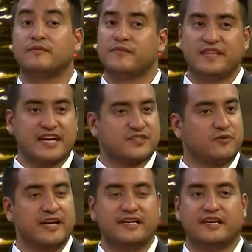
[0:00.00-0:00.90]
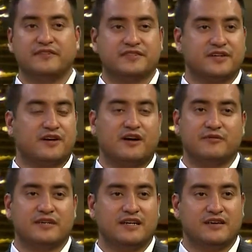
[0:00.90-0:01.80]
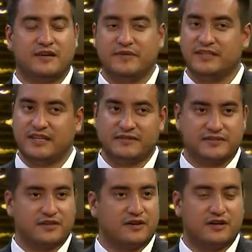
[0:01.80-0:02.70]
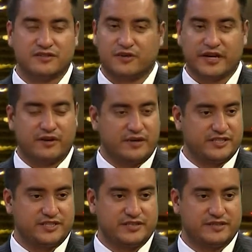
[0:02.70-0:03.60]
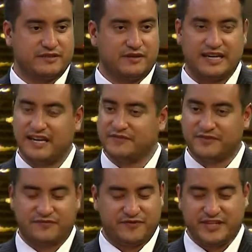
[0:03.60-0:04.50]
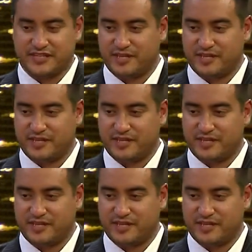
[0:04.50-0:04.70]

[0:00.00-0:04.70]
Next week, give us a call. We'd love, I mean, give us a call. It's a great question. I'd love to finish